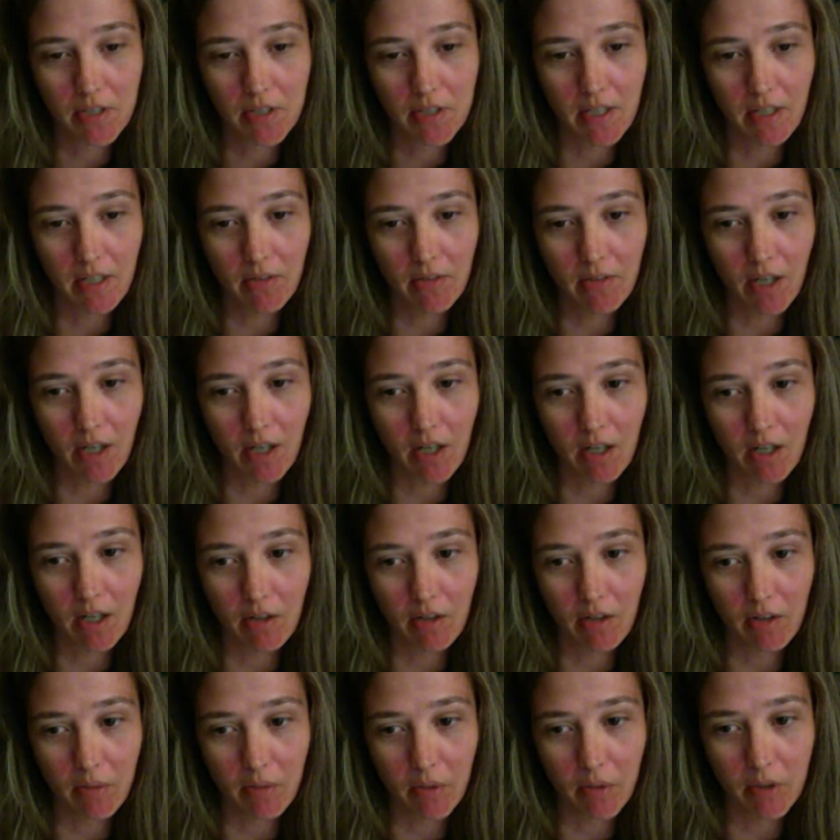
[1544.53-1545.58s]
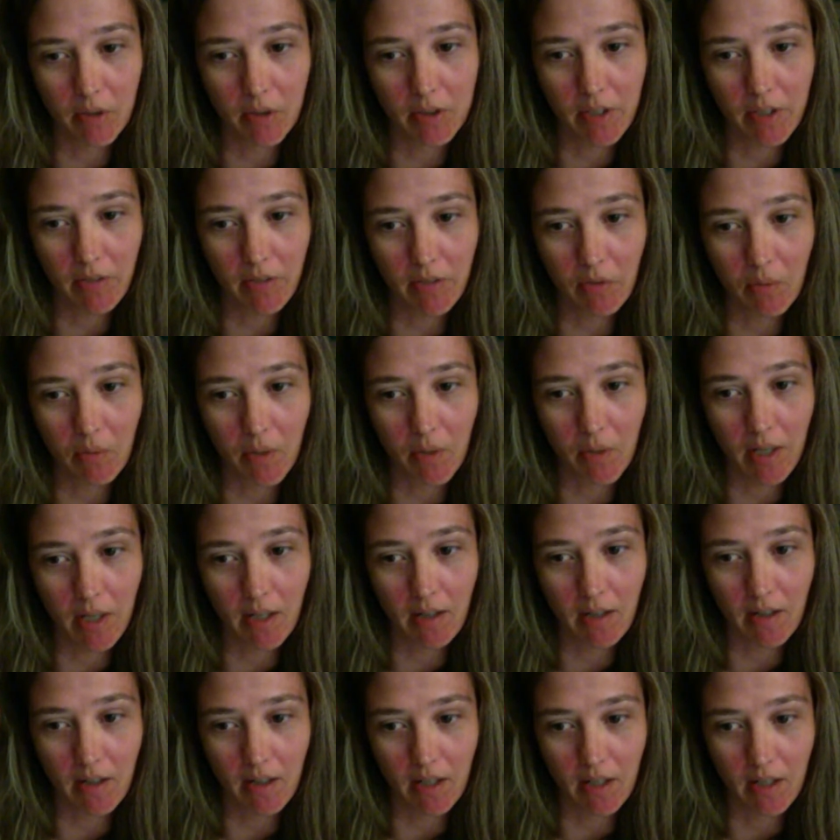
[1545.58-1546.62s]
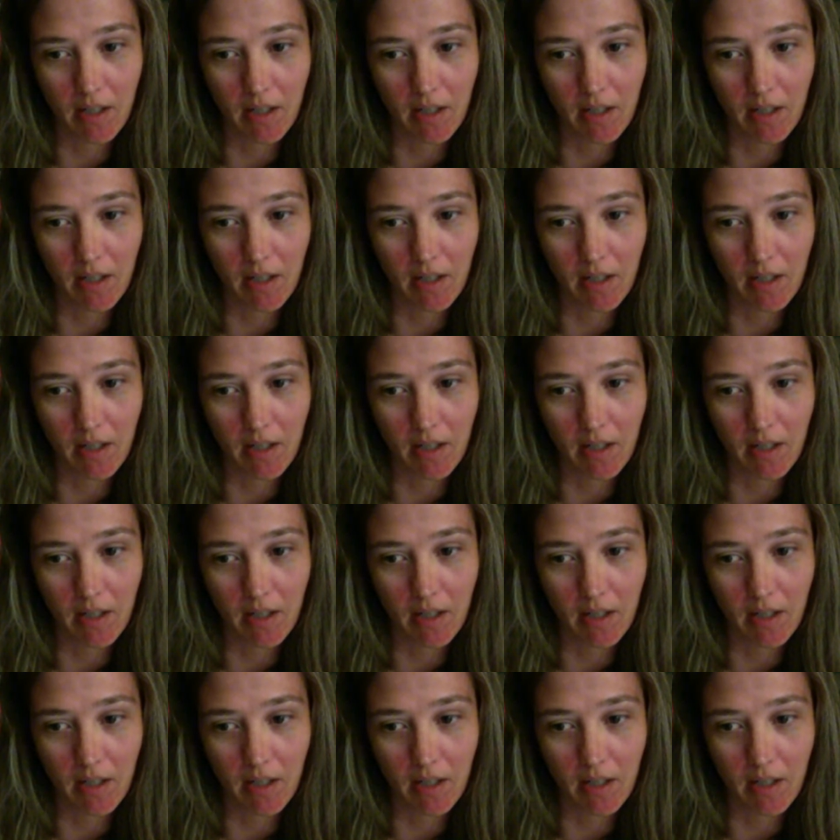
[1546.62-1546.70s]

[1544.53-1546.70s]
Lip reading: I've got coloring books everywhere and